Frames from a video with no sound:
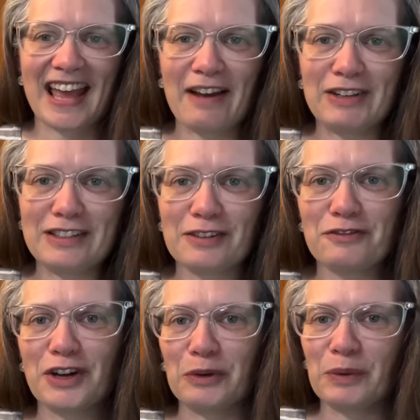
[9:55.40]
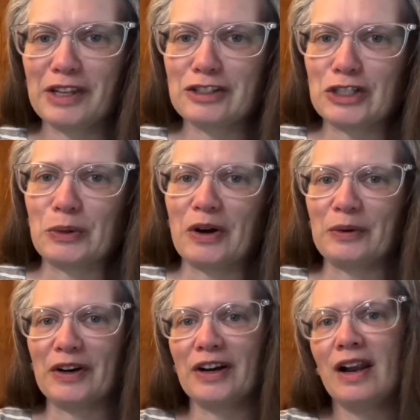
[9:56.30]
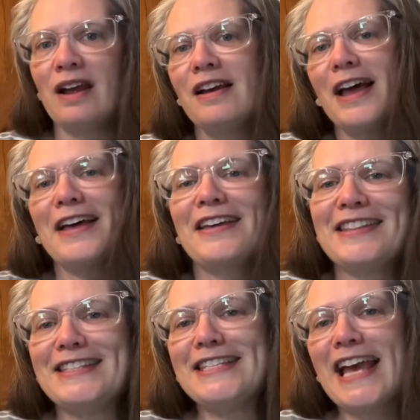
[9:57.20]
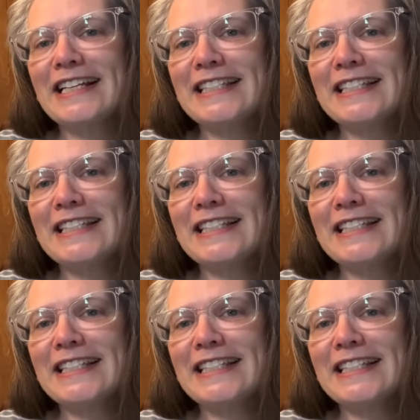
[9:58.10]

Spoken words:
having some fun with its new owner. Next